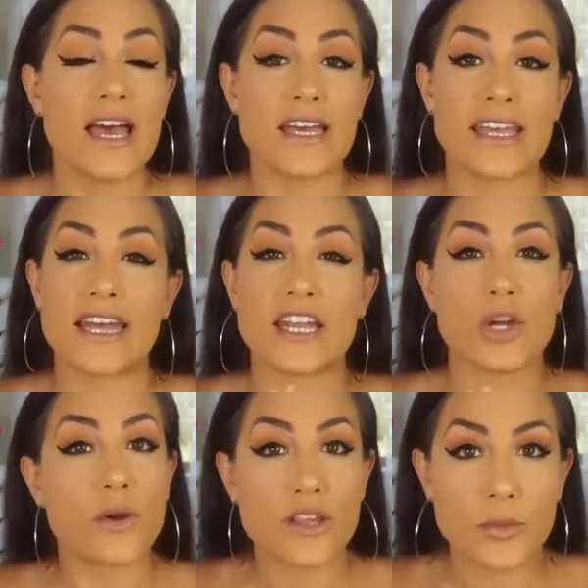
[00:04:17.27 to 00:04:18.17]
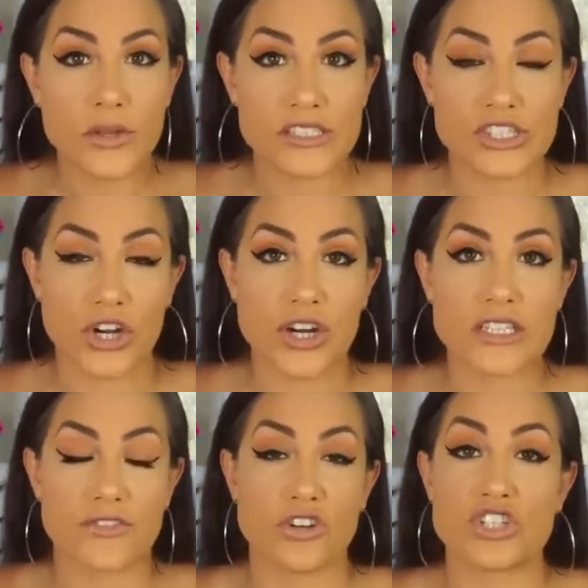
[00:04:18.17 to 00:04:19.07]
Again, I don't want you to be
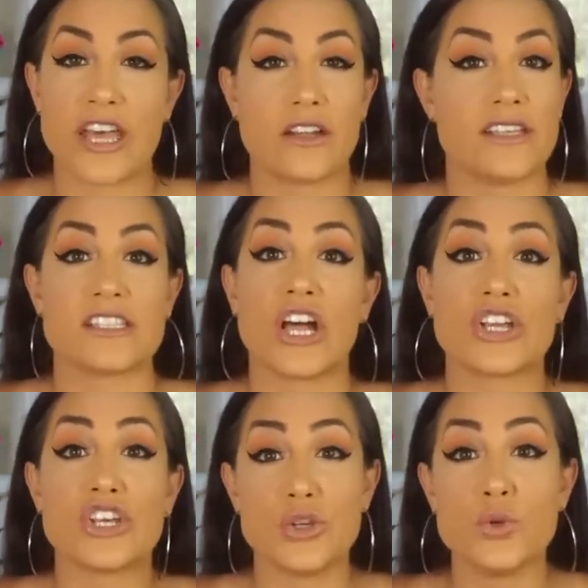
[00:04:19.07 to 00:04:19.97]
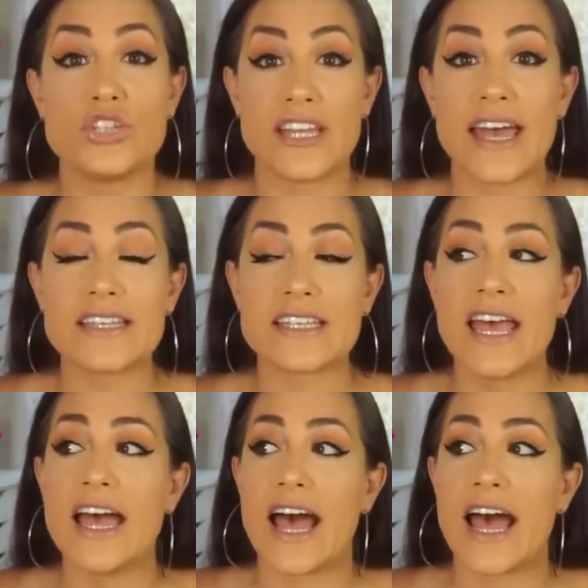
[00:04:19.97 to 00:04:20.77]
discouraged if your channel is not huge yet.